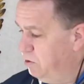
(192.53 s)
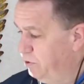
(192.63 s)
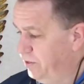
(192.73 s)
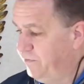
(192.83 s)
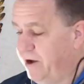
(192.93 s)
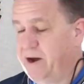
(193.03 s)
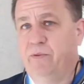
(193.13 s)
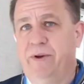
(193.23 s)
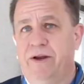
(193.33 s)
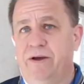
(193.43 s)
With the
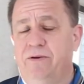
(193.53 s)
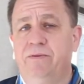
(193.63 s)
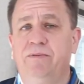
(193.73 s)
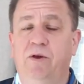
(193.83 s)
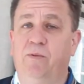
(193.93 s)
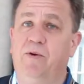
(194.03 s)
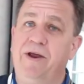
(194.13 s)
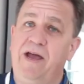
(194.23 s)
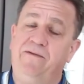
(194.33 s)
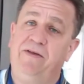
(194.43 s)
vinyl window, you won't
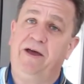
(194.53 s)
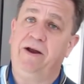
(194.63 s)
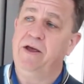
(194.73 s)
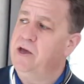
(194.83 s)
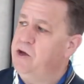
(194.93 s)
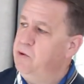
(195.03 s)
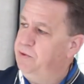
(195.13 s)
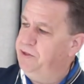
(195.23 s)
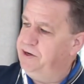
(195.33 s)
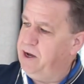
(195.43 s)
have that.
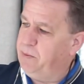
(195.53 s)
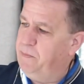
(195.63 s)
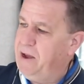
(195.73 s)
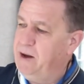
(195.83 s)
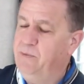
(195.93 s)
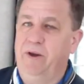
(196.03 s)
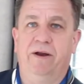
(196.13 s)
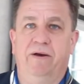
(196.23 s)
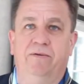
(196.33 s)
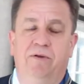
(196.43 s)
With the double pane
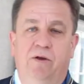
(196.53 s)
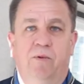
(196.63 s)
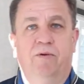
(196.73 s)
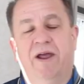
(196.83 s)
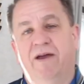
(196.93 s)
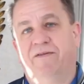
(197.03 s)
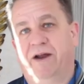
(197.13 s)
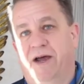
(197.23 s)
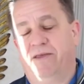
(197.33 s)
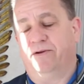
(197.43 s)
window, you won't have
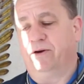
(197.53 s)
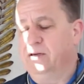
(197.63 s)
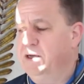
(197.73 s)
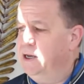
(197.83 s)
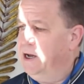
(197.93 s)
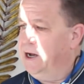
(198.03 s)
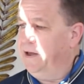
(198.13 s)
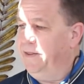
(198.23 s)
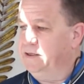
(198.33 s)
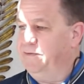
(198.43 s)
that either.
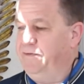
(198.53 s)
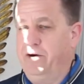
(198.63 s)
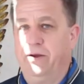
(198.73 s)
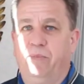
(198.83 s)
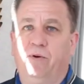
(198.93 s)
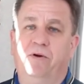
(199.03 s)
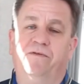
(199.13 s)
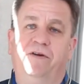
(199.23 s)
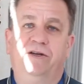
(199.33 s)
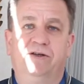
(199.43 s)
That's a very
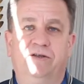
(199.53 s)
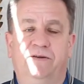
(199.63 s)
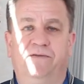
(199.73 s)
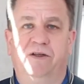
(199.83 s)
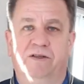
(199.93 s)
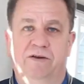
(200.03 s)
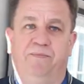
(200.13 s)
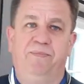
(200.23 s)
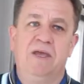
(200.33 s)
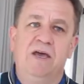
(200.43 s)
important feature. It's a
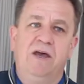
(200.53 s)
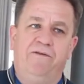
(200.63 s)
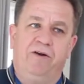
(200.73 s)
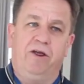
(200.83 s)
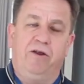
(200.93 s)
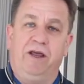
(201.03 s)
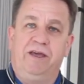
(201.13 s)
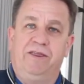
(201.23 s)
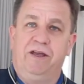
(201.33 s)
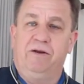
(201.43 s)
very
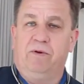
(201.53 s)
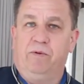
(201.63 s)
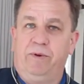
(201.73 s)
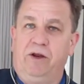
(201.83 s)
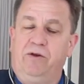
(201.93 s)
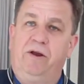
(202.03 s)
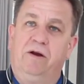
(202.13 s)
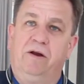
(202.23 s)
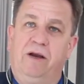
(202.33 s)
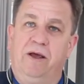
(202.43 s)
unique thing to what we do
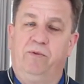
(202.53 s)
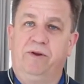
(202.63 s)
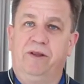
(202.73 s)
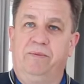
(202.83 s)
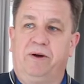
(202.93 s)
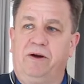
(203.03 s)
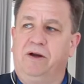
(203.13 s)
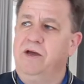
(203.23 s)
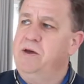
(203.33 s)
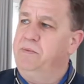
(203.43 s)
here at Woodland Park,
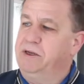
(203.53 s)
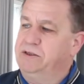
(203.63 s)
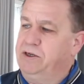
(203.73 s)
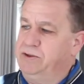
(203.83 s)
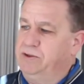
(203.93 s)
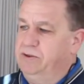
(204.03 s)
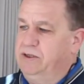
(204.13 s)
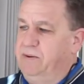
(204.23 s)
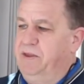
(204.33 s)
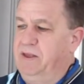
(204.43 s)
but it's also
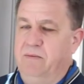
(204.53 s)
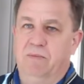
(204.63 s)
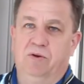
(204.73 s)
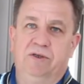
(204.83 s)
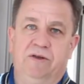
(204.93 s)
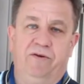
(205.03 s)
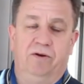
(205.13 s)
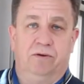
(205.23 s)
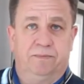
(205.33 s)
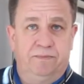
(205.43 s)
something that most of
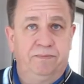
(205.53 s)
your